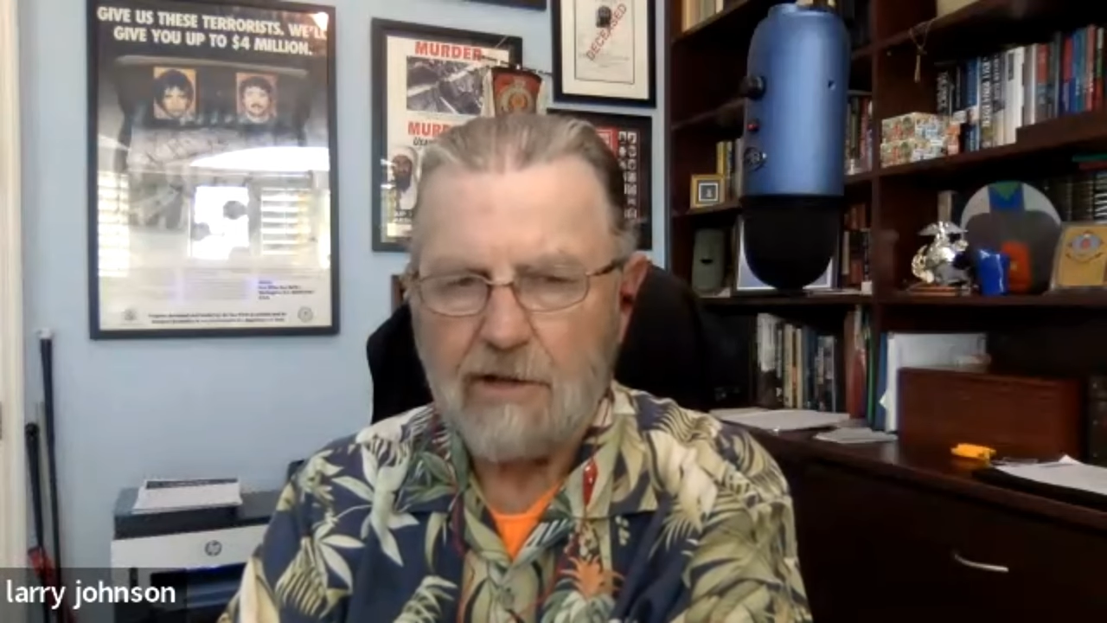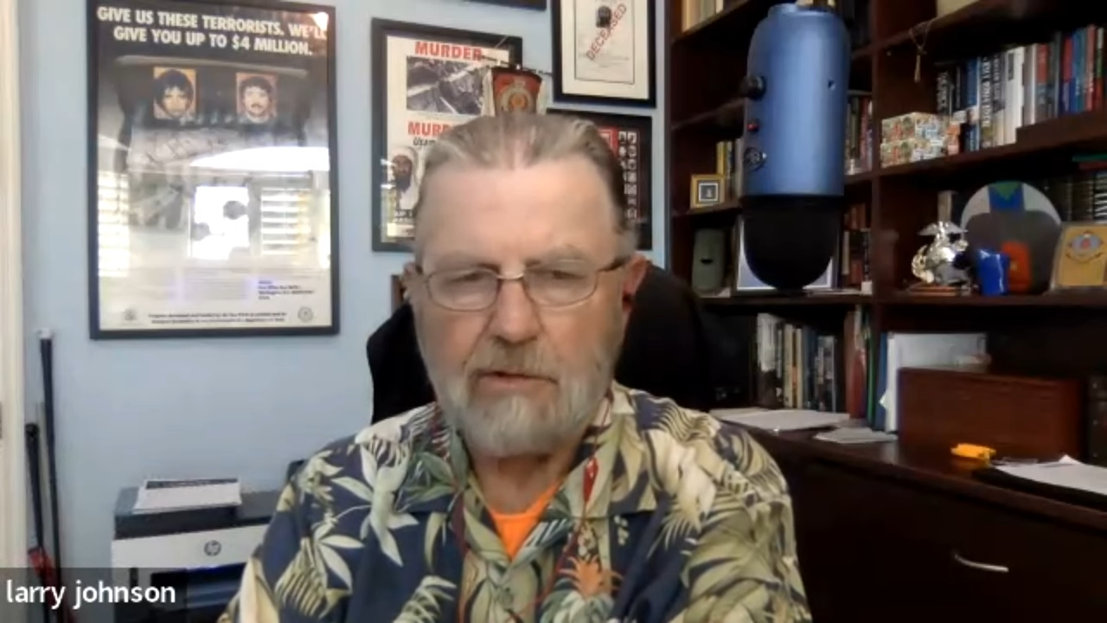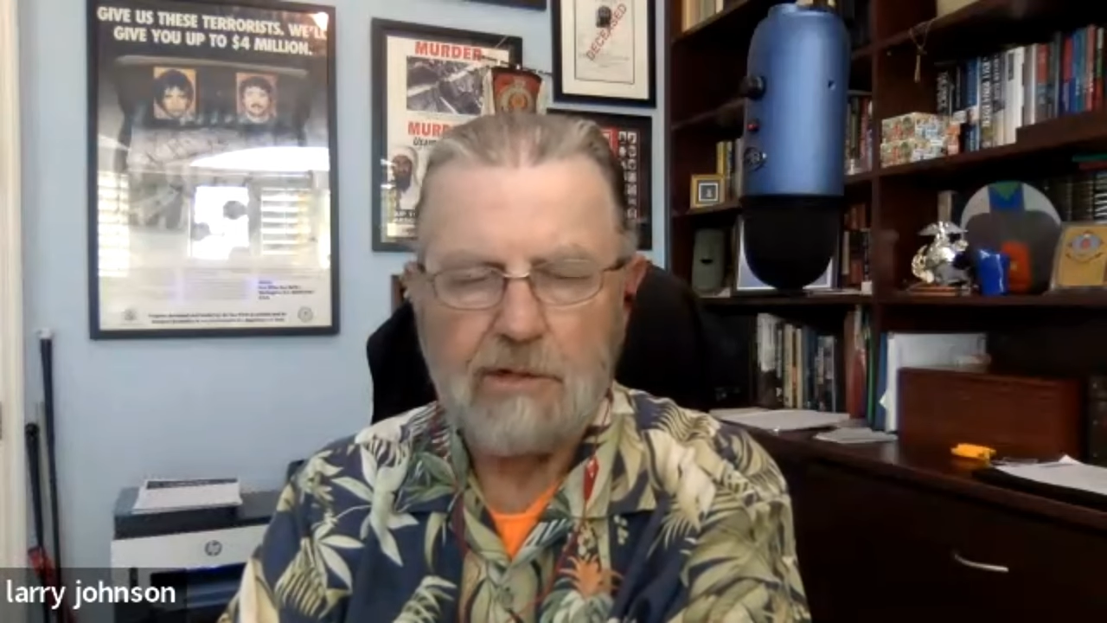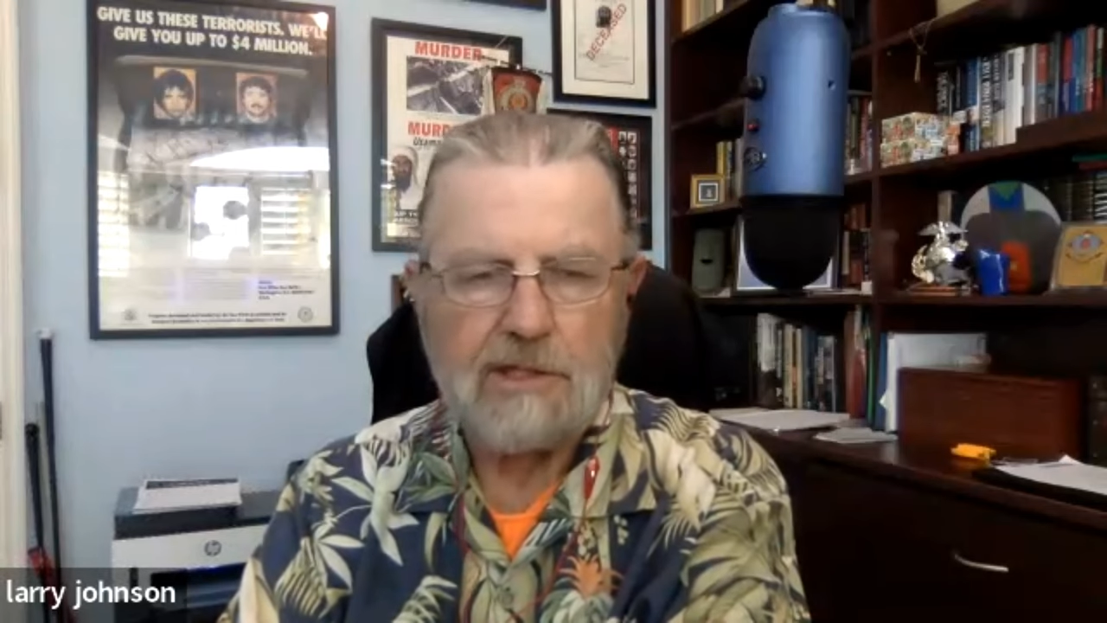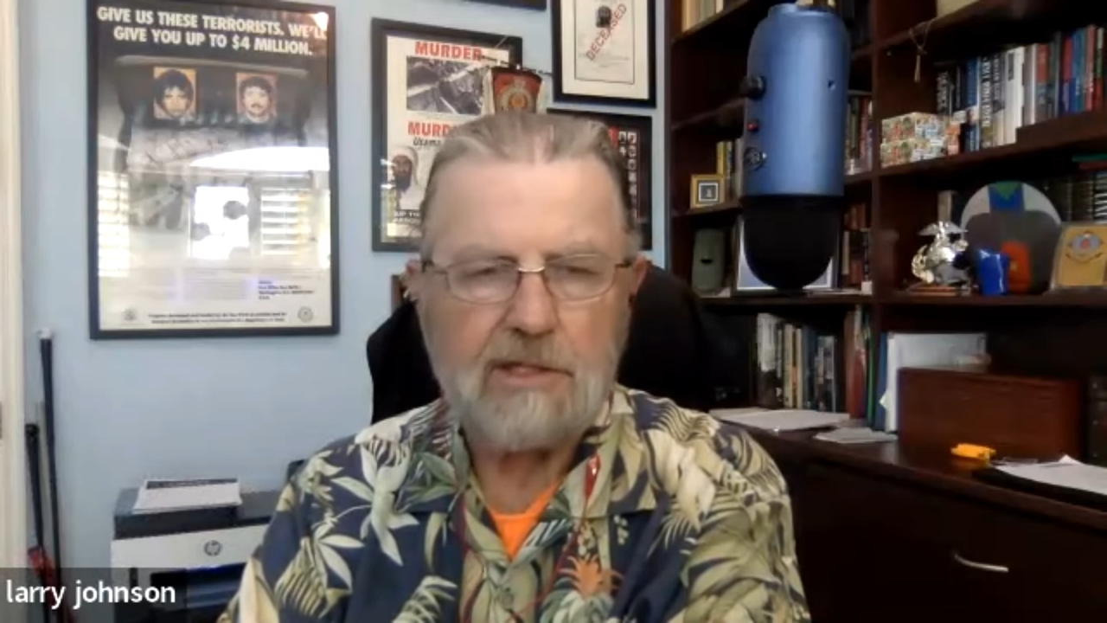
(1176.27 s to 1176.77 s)

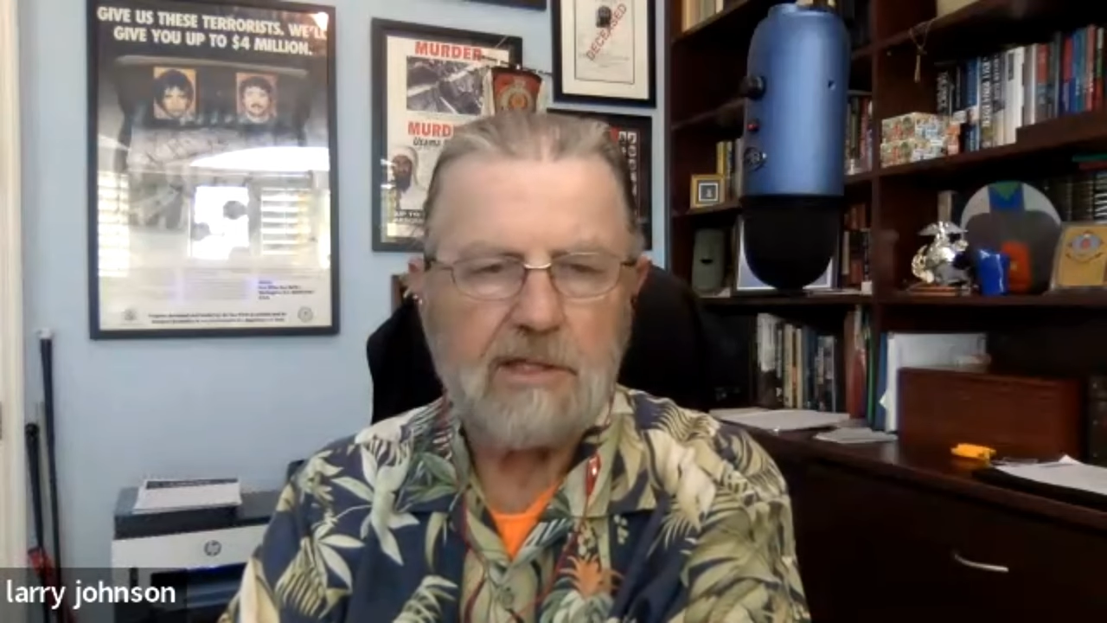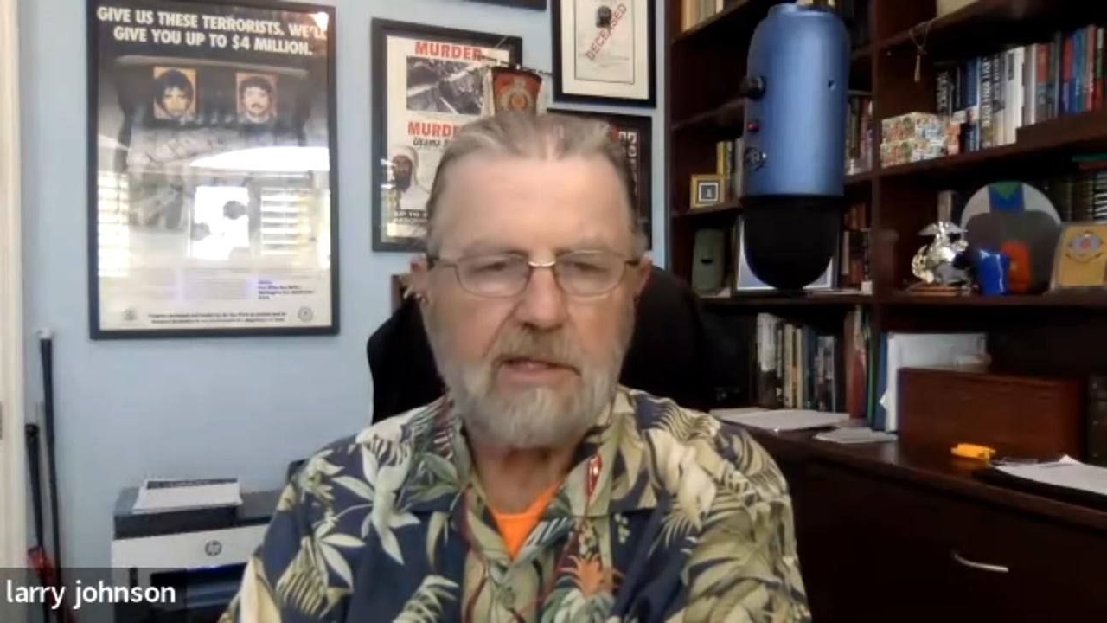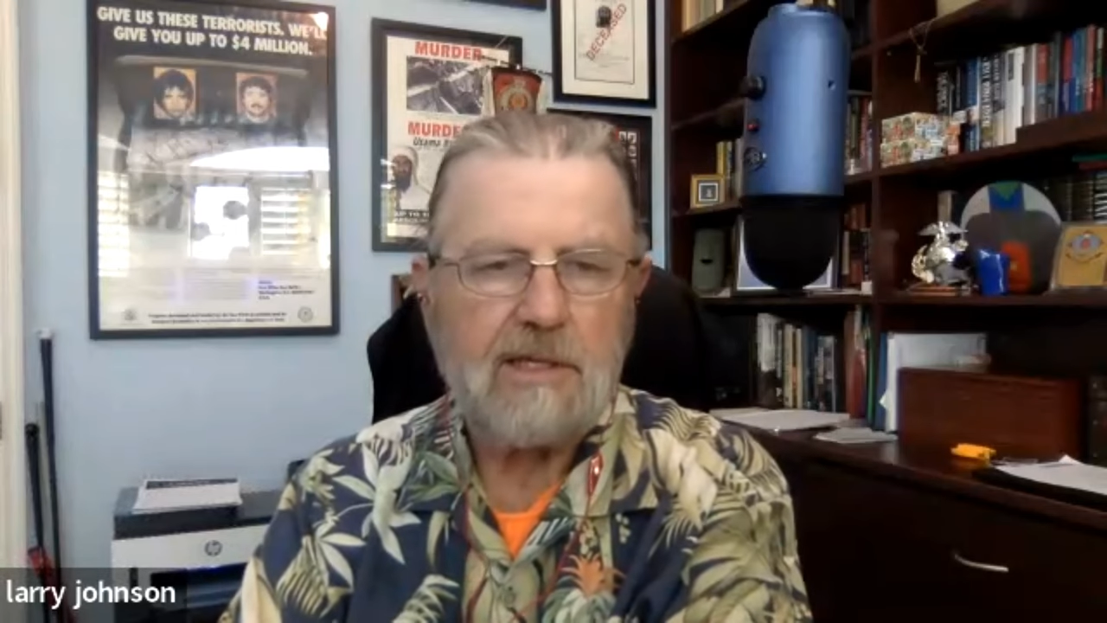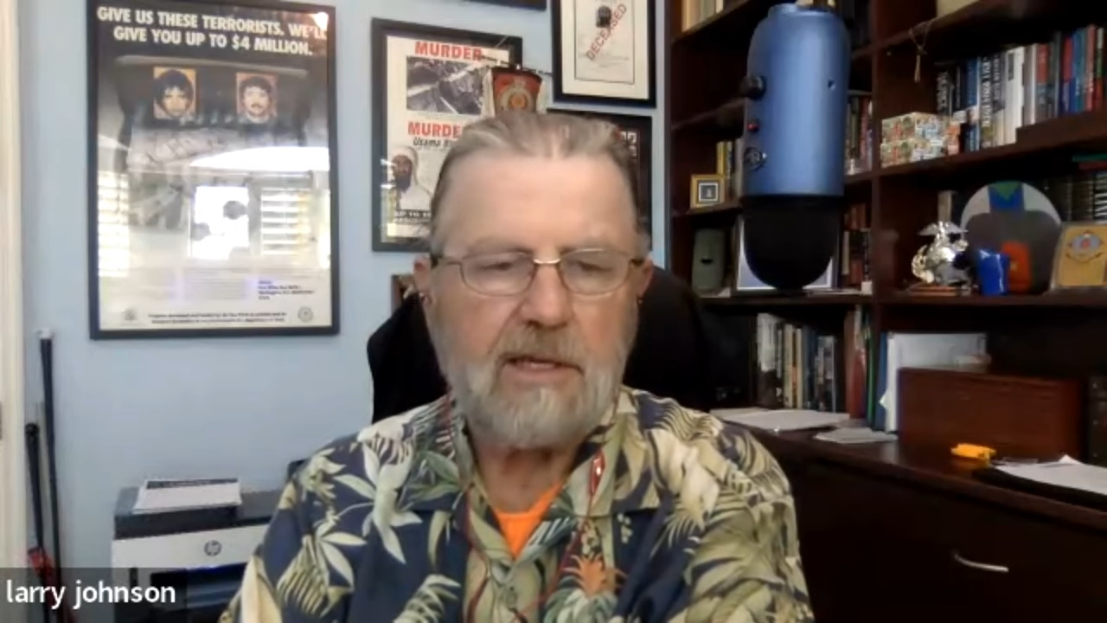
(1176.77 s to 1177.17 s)
though, is